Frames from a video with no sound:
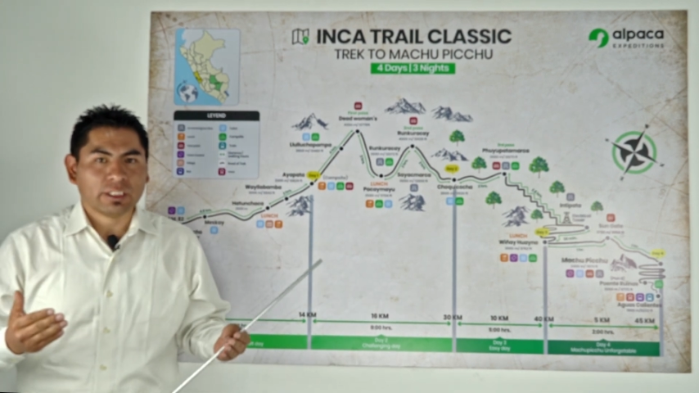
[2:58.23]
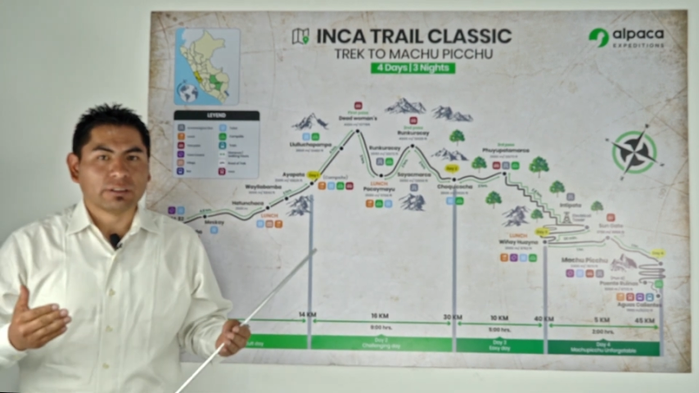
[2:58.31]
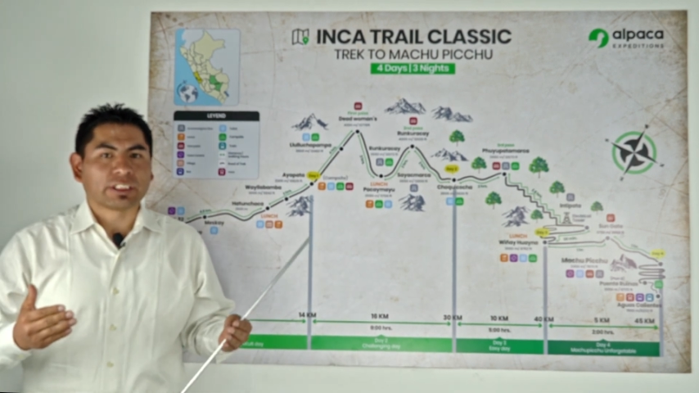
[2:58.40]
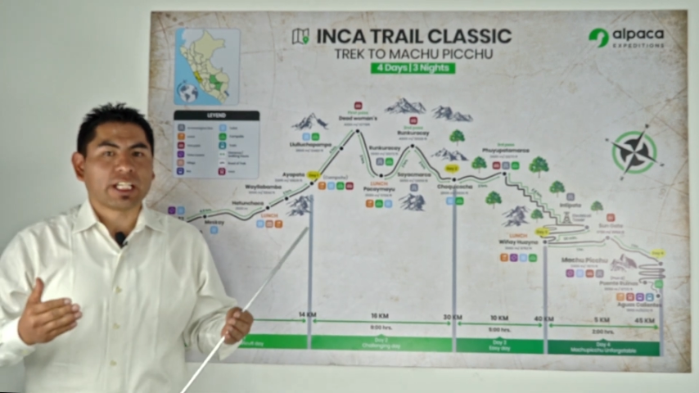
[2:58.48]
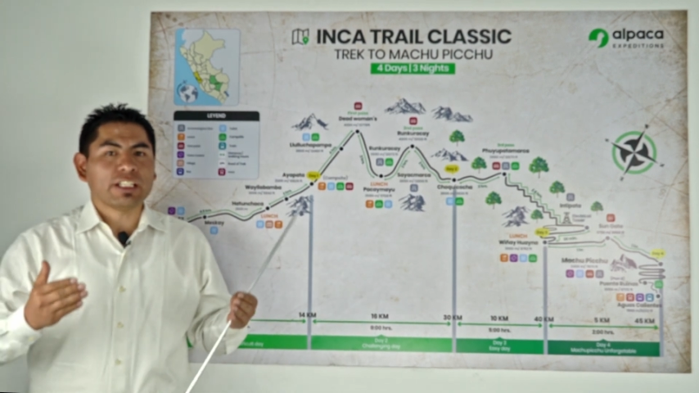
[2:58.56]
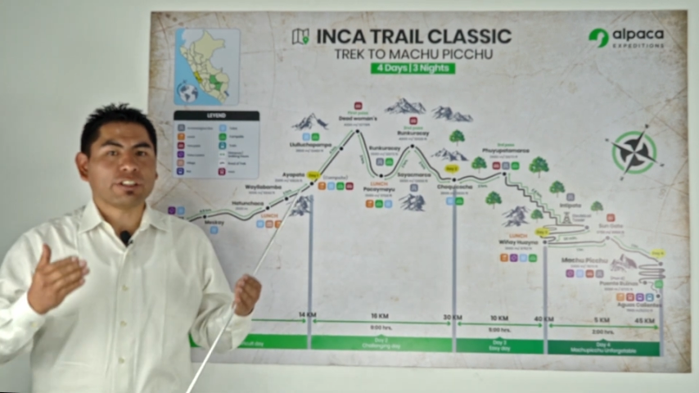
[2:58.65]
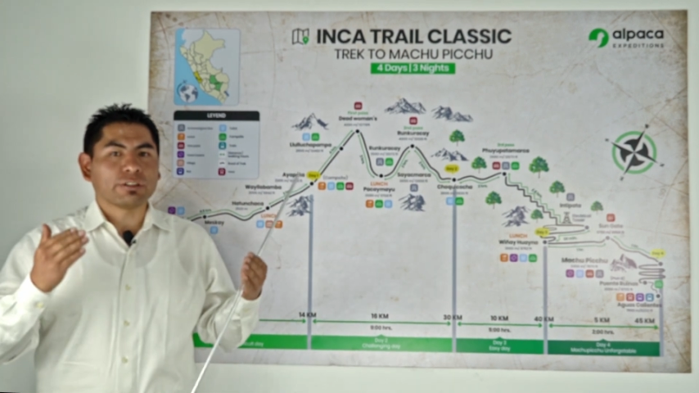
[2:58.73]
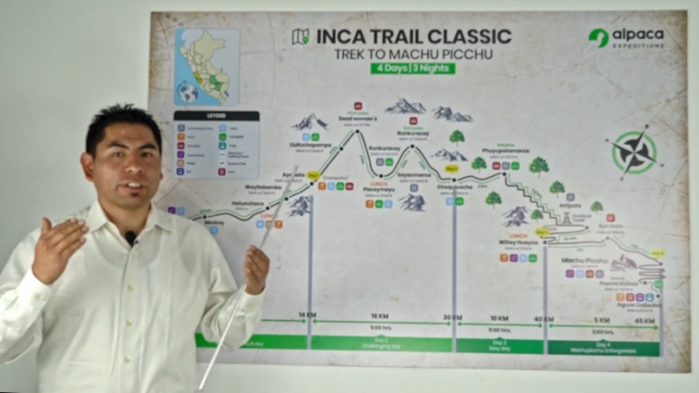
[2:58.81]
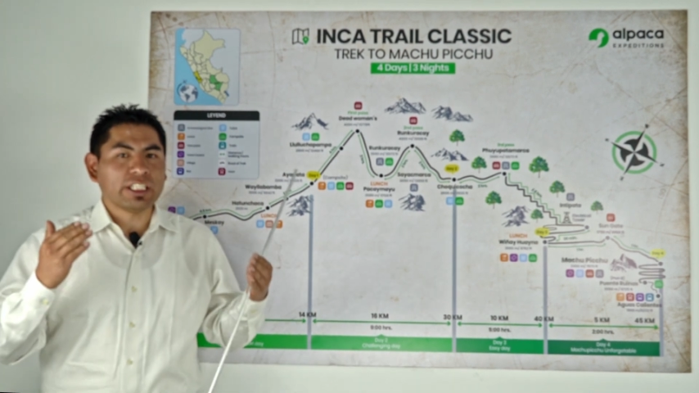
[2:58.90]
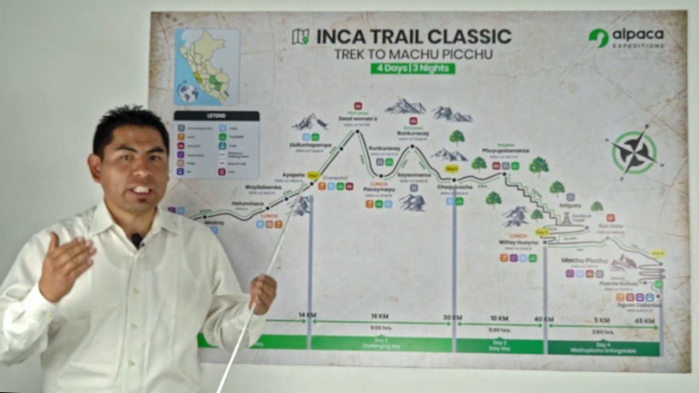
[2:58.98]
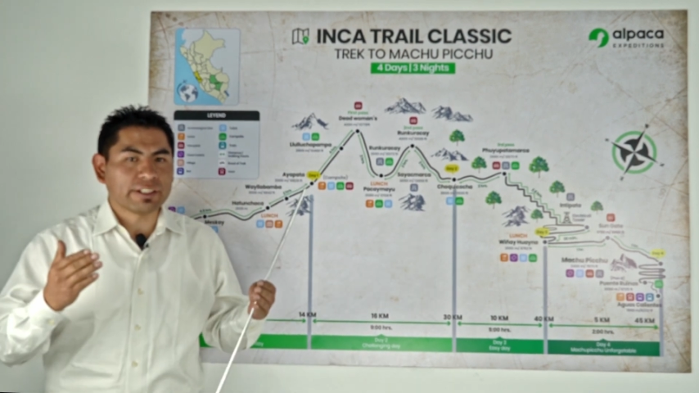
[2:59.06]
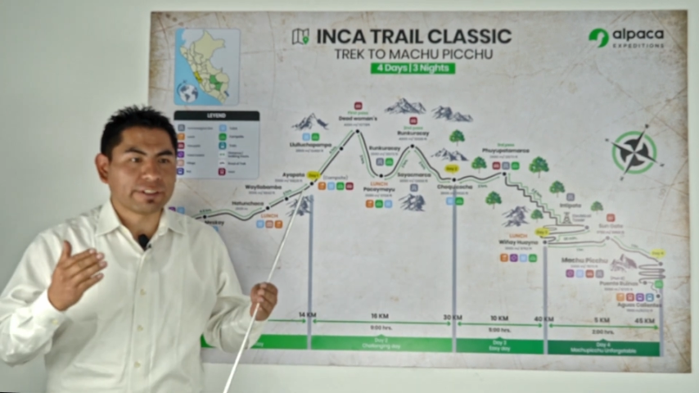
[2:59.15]
Okay, so
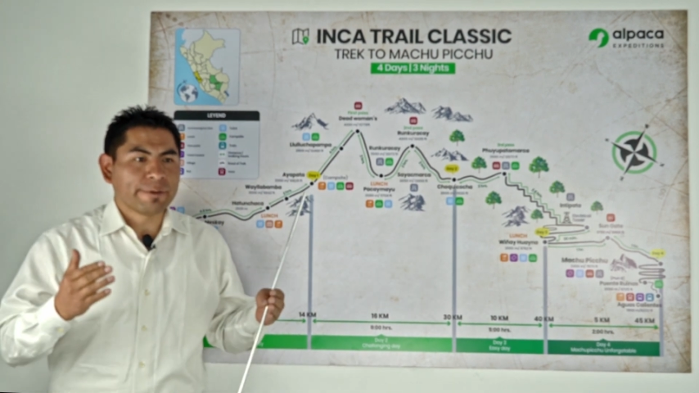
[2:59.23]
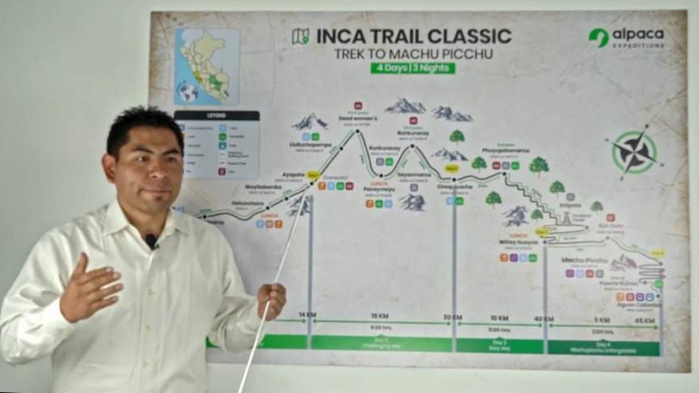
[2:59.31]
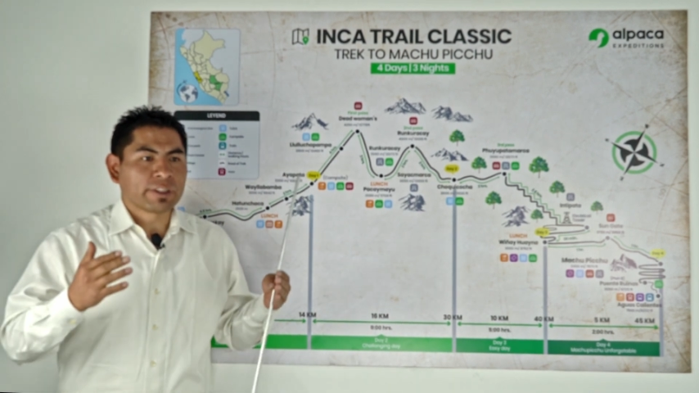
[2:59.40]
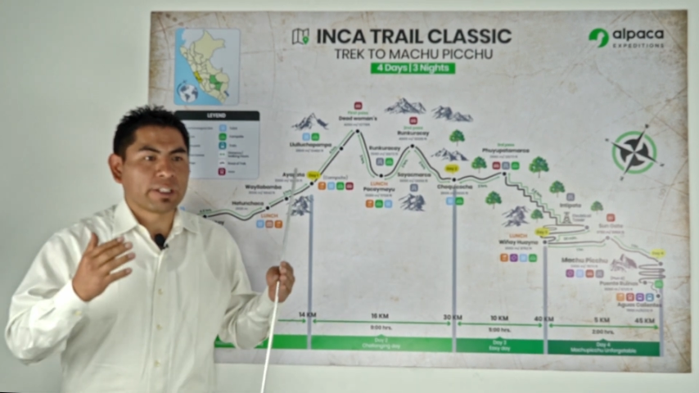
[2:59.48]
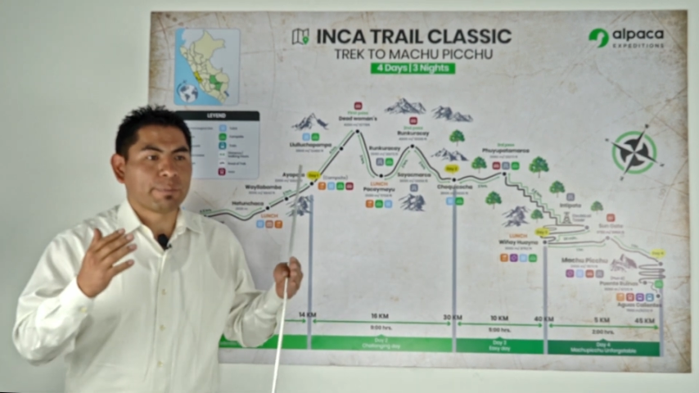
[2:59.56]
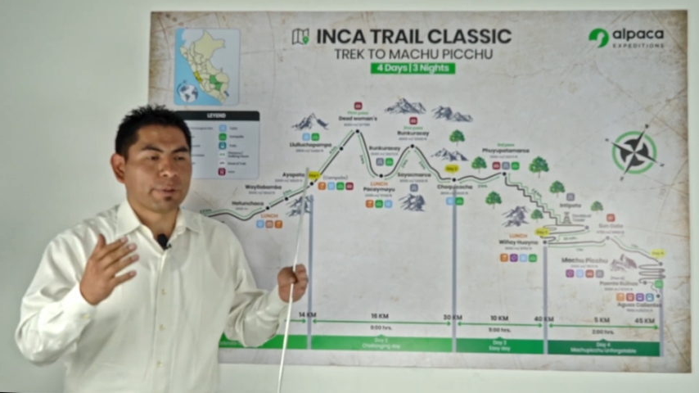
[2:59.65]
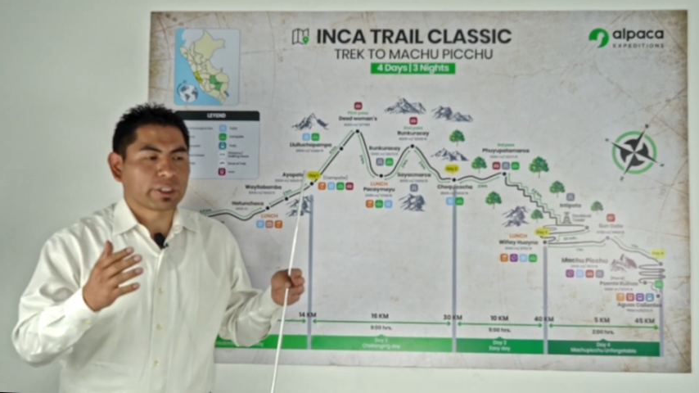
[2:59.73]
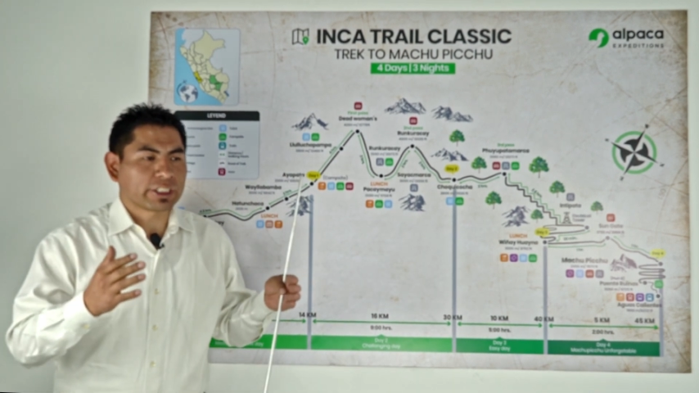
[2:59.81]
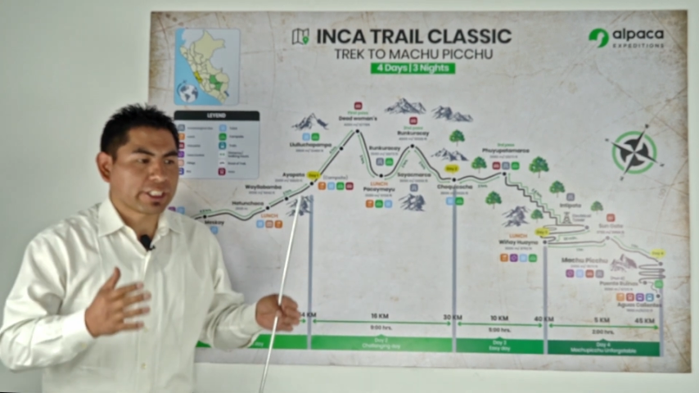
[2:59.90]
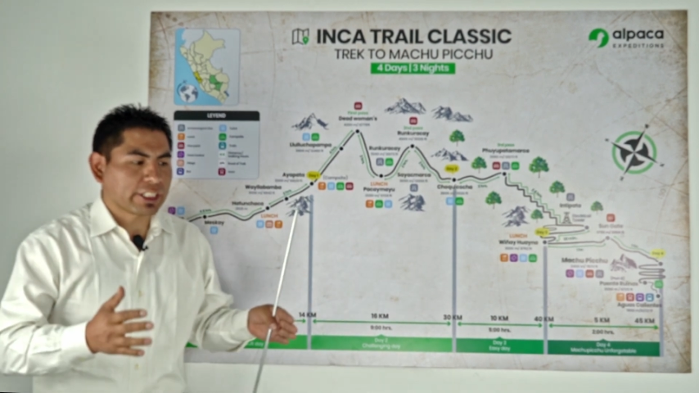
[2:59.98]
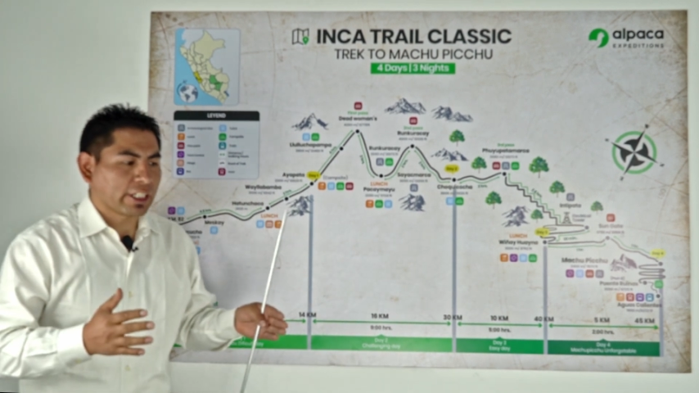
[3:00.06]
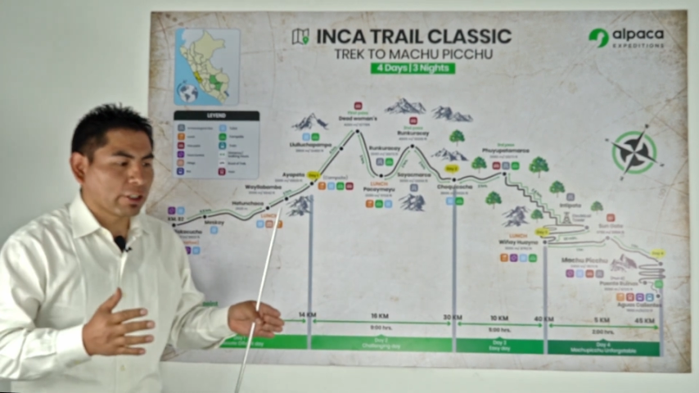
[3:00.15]
here the porters